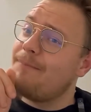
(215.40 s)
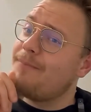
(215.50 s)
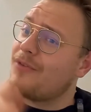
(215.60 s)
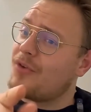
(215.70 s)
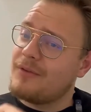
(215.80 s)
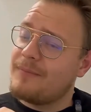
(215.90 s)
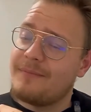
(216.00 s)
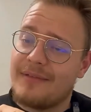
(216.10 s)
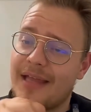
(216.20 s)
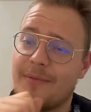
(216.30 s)
So
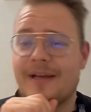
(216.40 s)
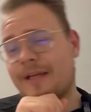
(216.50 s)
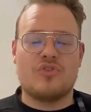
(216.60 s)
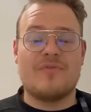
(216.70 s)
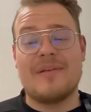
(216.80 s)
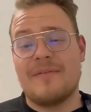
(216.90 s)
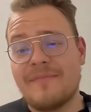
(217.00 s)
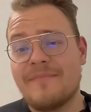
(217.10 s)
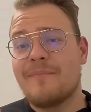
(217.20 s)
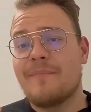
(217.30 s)
take advantage of it.
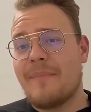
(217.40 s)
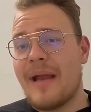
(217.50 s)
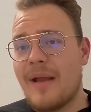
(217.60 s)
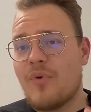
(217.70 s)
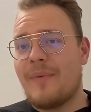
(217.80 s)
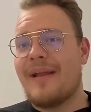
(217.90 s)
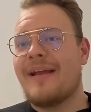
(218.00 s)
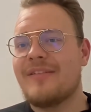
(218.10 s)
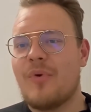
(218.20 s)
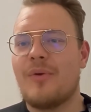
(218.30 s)
And I'm opening
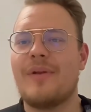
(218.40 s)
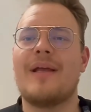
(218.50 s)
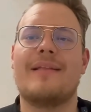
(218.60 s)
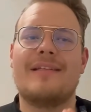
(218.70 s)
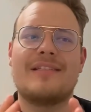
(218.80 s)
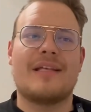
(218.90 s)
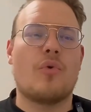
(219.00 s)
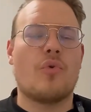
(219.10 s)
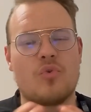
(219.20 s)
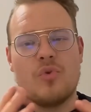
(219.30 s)
a small parenthesis. I
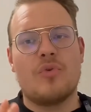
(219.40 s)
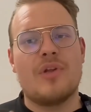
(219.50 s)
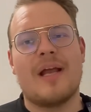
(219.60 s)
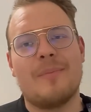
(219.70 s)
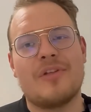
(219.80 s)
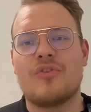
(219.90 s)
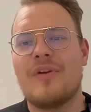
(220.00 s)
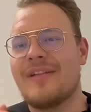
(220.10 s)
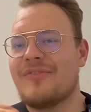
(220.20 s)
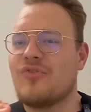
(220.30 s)
don't know what will happen
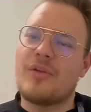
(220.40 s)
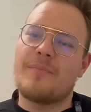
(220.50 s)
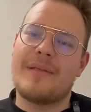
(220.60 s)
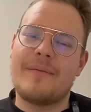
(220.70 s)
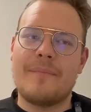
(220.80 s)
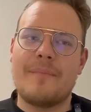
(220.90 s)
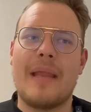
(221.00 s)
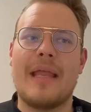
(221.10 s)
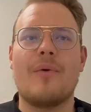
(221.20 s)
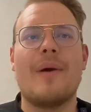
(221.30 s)
during this trip.
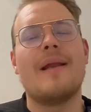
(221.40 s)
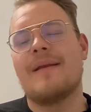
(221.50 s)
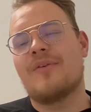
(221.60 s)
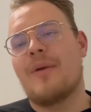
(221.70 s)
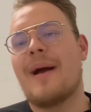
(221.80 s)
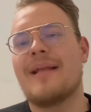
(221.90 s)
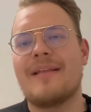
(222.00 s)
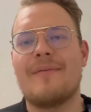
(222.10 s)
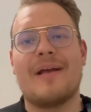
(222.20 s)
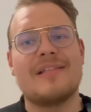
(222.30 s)
Anyway, Japan is
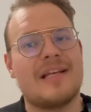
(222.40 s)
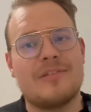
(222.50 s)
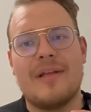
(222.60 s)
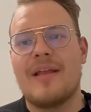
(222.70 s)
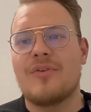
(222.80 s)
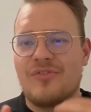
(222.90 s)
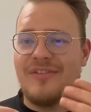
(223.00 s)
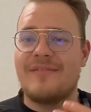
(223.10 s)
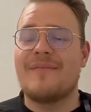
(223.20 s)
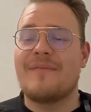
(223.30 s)
a very seismic
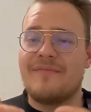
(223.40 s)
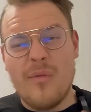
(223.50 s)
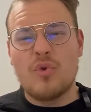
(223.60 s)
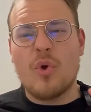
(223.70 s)
country, due